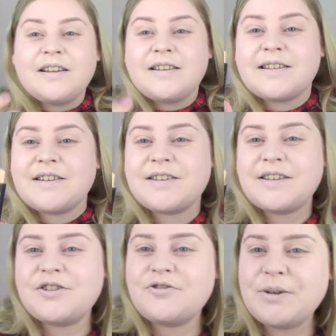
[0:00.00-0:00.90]
This looks
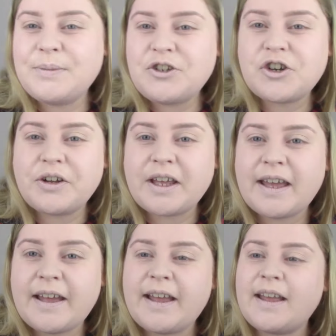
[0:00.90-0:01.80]
extremely
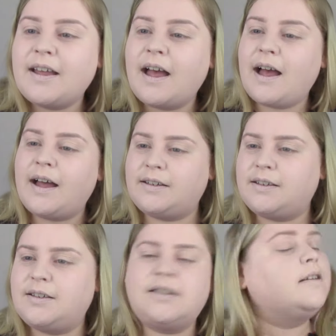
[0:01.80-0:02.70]
chunky
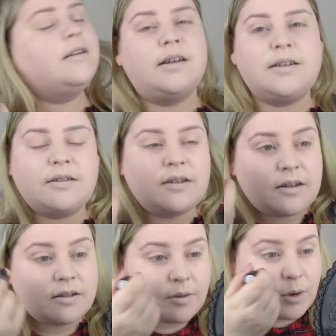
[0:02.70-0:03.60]
and I don't know
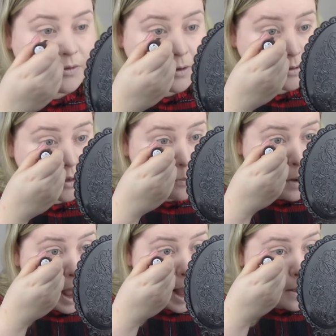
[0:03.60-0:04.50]
whether it's going to
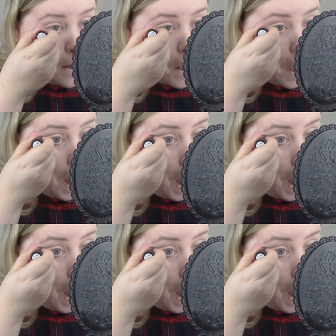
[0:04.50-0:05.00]
blend.